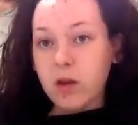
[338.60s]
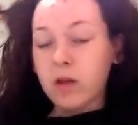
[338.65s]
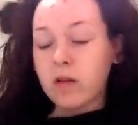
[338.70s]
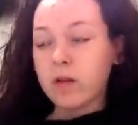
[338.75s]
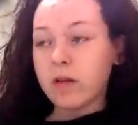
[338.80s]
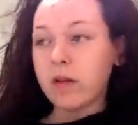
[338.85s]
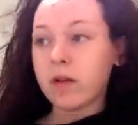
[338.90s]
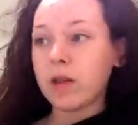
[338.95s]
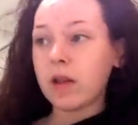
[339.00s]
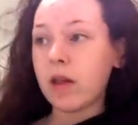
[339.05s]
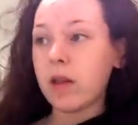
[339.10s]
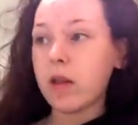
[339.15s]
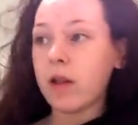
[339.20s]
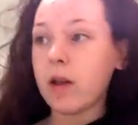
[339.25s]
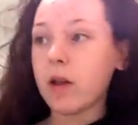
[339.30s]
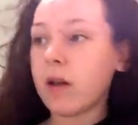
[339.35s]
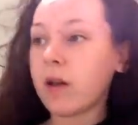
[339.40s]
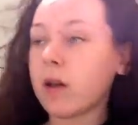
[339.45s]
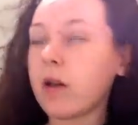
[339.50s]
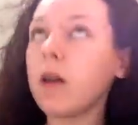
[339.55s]
just like
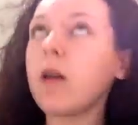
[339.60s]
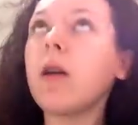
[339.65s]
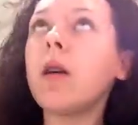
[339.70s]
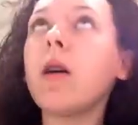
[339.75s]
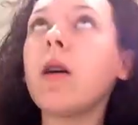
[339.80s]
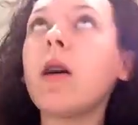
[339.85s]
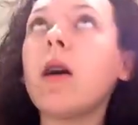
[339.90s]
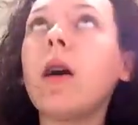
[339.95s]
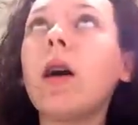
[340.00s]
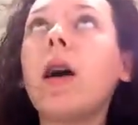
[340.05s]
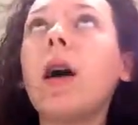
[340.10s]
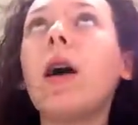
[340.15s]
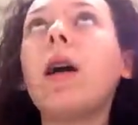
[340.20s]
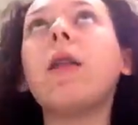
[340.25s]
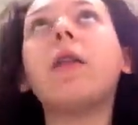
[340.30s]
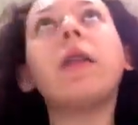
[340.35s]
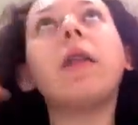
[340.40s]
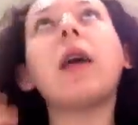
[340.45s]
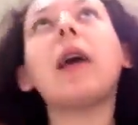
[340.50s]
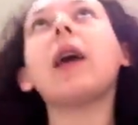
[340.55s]
that.
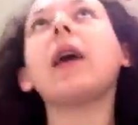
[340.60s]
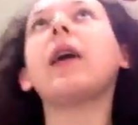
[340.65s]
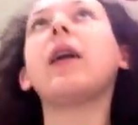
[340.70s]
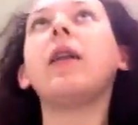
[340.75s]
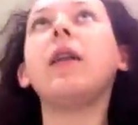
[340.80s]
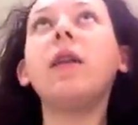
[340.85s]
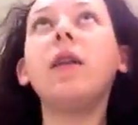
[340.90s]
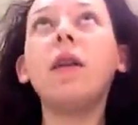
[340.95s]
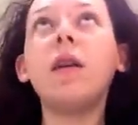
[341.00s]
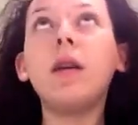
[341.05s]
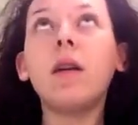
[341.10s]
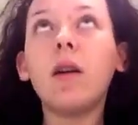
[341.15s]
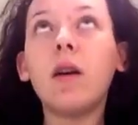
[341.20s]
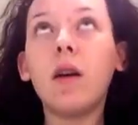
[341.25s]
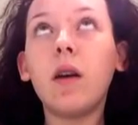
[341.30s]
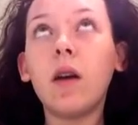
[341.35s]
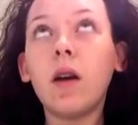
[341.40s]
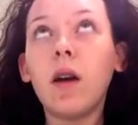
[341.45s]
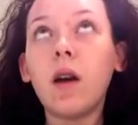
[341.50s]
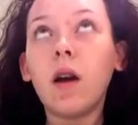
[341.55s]
And then
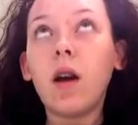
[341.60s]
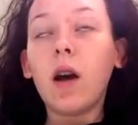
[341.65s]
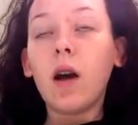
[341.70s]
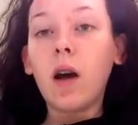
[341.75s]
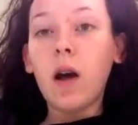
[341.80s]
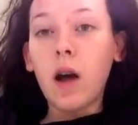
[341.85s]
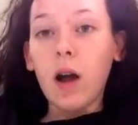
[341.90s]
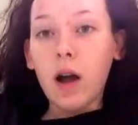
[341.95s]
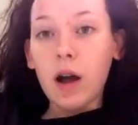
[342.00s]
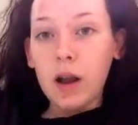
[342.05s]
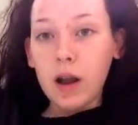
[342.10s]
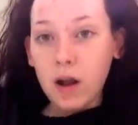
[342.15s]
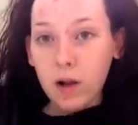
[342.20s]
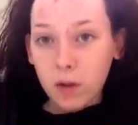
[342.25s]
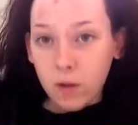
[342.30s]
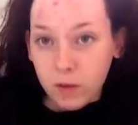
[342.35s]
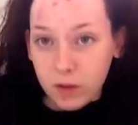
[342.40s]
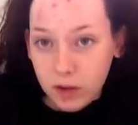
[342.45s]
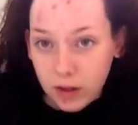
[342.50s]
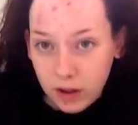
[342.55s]
I
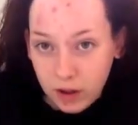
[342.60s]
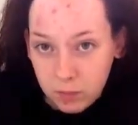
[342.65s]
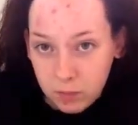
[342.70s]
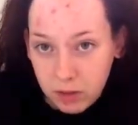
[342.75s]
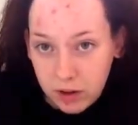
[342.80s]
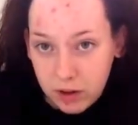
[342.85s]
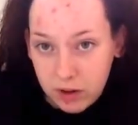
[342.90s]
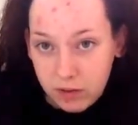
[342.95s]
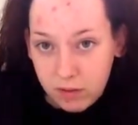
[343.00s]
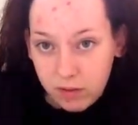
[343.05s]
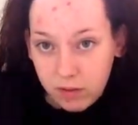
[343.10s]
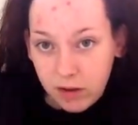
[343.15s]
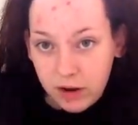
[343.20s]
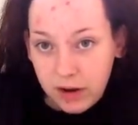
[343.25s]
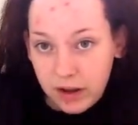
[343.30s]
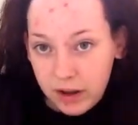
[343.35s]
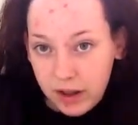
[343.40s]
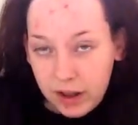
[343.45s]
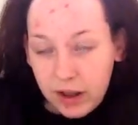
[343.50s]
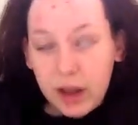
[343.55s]
hold it in my
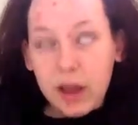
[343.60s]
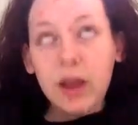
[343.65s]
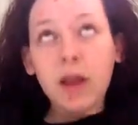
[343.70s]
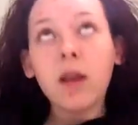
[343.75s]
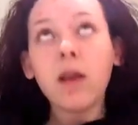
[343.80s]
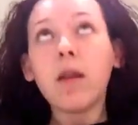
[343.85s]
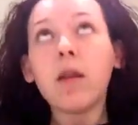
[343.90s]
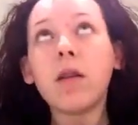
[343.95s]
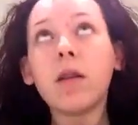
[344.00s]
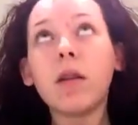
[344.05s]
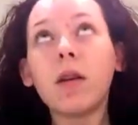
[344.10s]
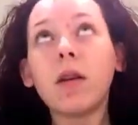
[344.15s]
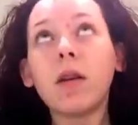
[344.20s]
right hand